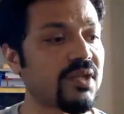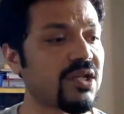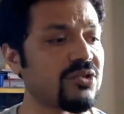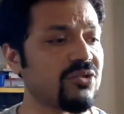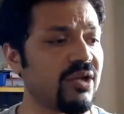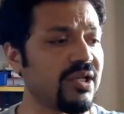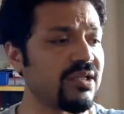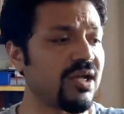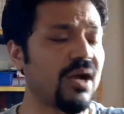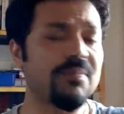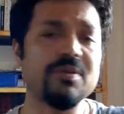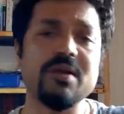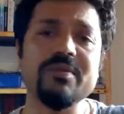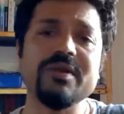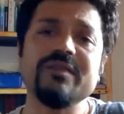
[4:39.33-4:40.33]
so in the
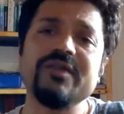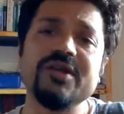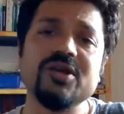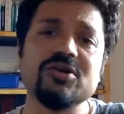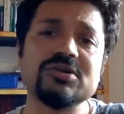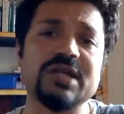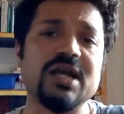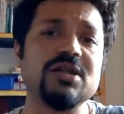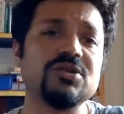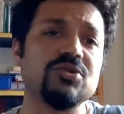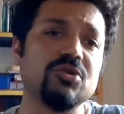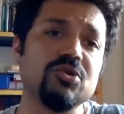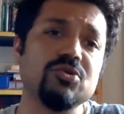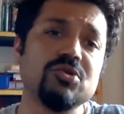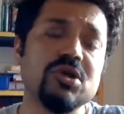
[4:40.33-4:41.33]
upcoming videos i'll
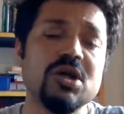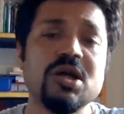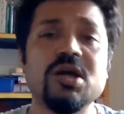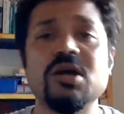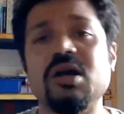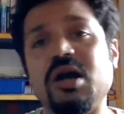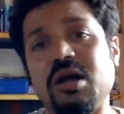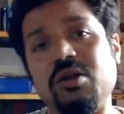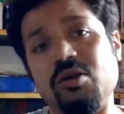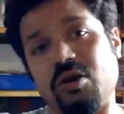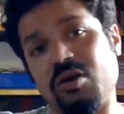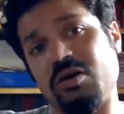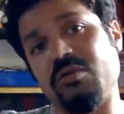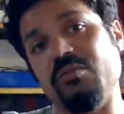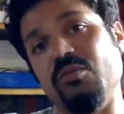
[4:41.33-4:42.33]
show you a
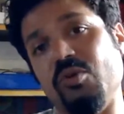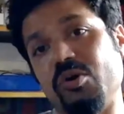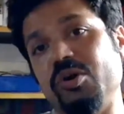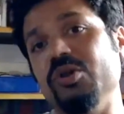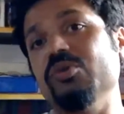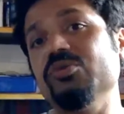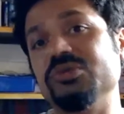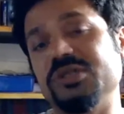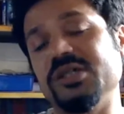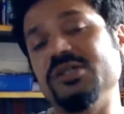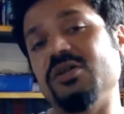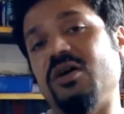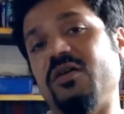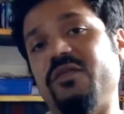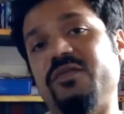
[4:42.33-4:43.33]
lot more
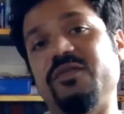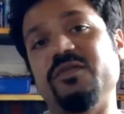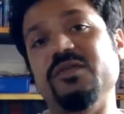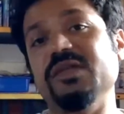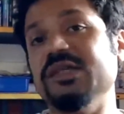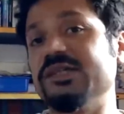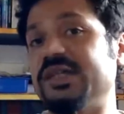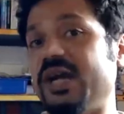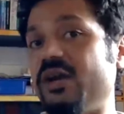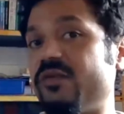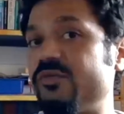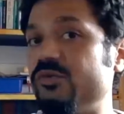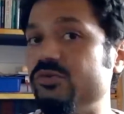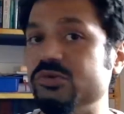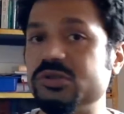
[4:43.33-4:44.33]
usage of these kind
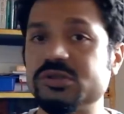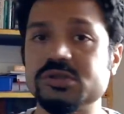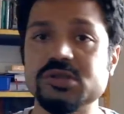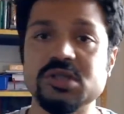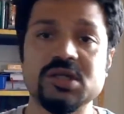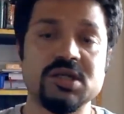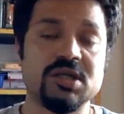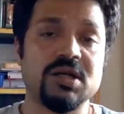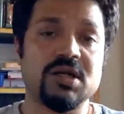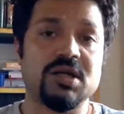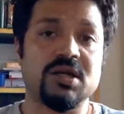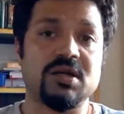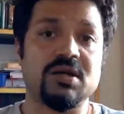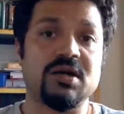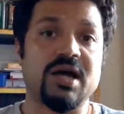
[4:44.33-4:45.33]
of tools
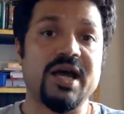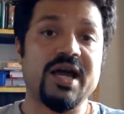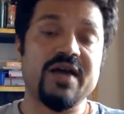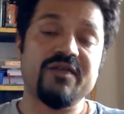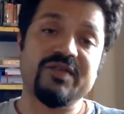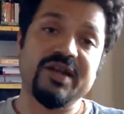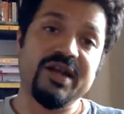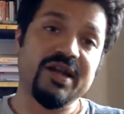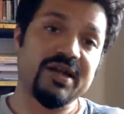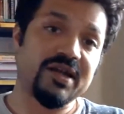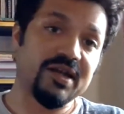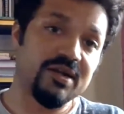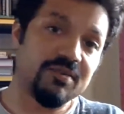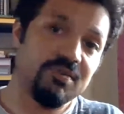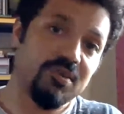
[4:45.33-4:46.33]
uh, i have
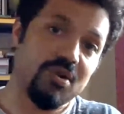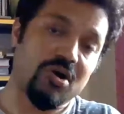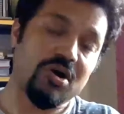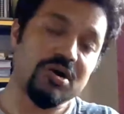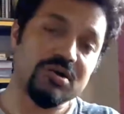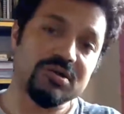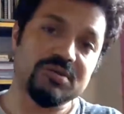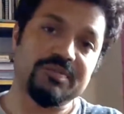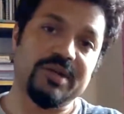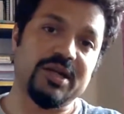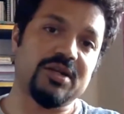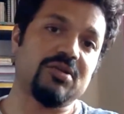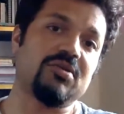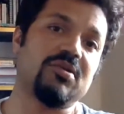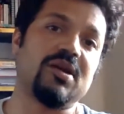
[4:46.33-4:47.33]
created a blog
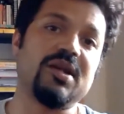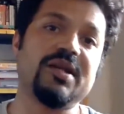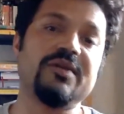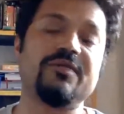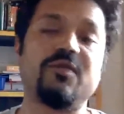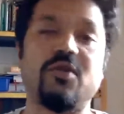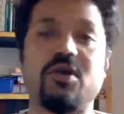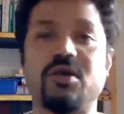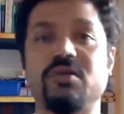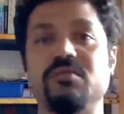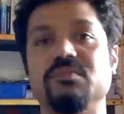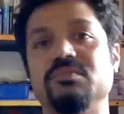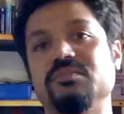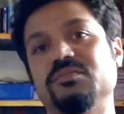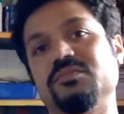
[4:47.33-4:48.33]
particularly for
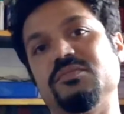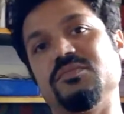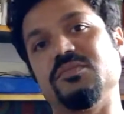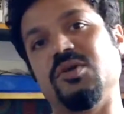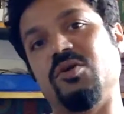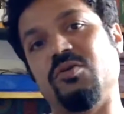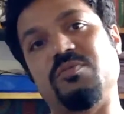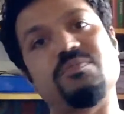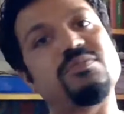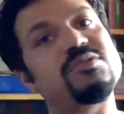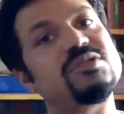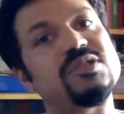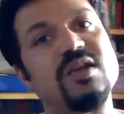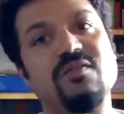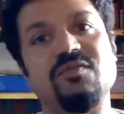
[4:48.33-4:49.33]
you know
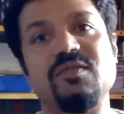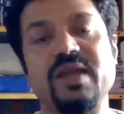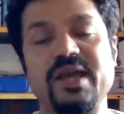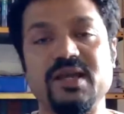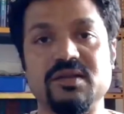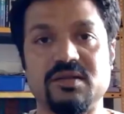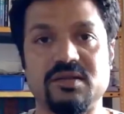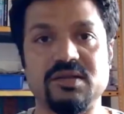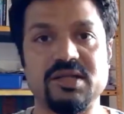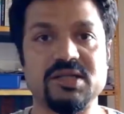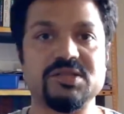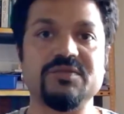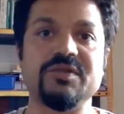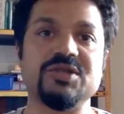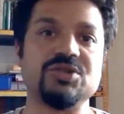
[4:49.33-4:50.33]
stuff like
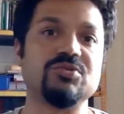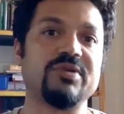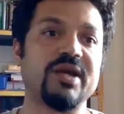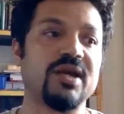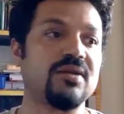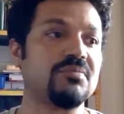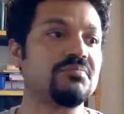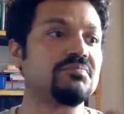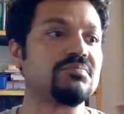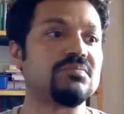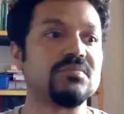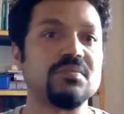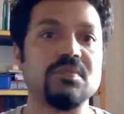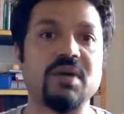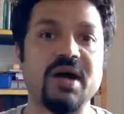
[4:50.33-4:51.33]
this which you can
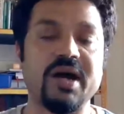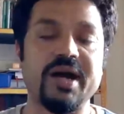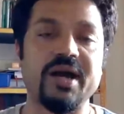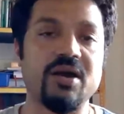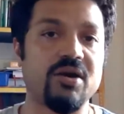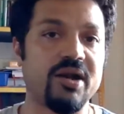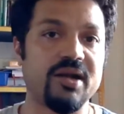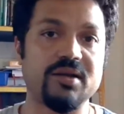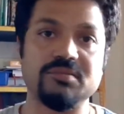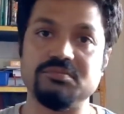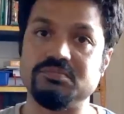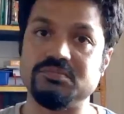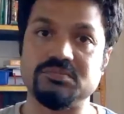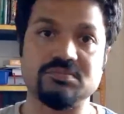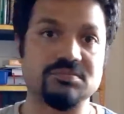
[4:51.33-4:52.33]
buy
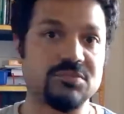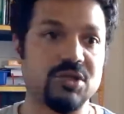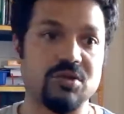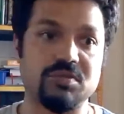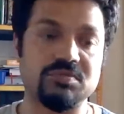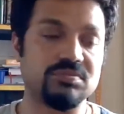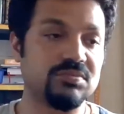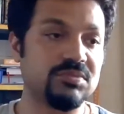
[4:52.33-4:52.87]
and you know